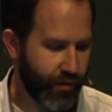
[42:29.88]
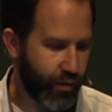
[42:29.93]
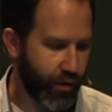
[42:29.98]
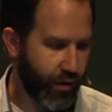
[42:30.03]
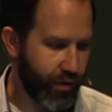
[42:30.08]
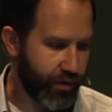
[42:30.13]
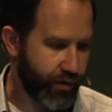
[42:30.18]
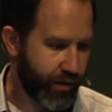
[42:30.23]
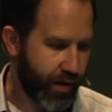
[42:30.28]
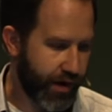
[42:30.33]
the
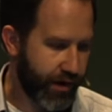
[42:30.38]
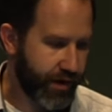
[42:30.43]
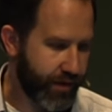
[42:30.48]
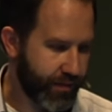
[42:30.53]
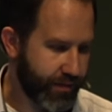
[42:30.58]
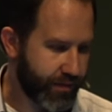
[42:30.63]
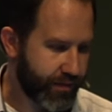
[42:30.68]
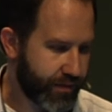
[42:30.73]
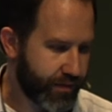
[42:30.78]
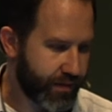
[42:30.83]
world around
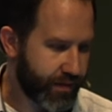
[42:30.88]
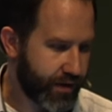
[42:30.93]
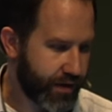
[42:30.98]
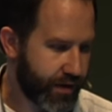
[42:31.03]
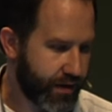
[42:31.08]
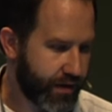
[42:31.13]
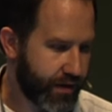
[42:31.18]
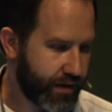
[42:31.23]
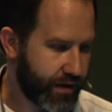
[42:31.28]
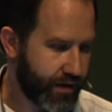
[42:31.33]
him.
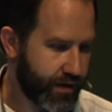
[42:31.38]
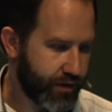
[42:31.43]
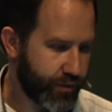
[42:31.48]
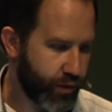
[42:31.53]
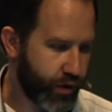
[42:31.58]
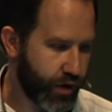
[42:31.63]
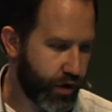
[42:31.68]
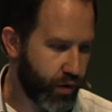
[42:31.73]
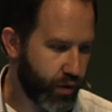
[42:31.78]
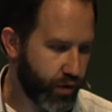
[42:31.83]

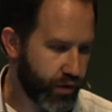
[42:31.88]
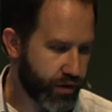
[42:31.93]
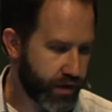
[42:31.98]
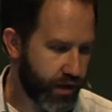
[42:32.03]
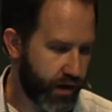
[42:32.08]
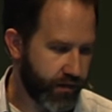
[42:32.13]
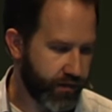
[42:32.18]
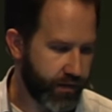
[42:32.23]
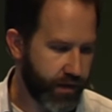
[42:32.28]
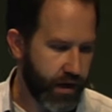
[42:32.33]
Pretty cool
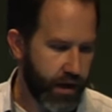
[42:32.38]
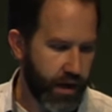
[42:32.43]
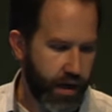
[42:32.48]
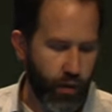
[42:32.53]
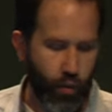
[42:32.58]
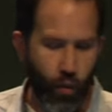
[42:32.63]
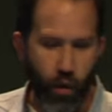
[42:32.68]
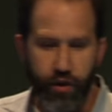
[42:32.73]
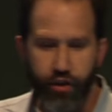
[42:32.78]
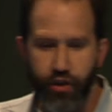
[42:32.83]
stuff.
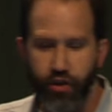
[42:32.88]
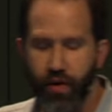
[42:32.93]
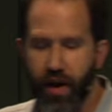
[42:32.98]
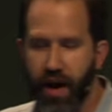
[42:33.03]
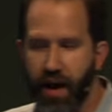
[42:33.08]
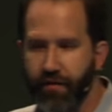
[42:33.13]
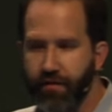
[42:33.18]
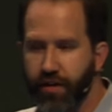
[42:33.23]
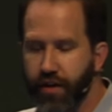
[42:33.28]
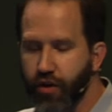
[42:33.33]
Once you
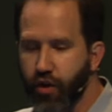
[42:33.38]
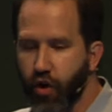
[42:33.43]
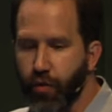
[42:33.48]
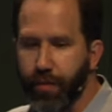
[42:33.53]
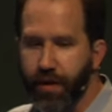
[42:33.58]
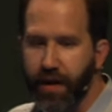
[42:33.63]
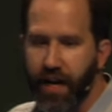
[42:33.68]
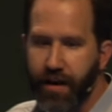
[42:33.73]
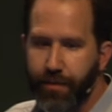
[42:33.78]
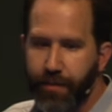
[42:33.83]
have these
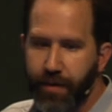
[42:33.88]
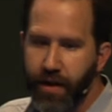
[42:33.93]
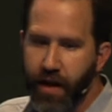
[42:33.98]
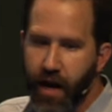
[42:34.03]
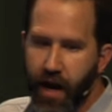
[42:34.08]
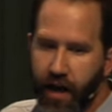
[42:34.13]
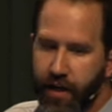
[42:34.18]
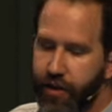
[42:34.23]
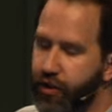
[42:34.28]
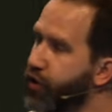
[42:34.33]
open
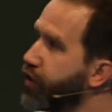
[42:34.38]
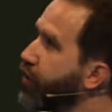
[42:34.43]
APIs,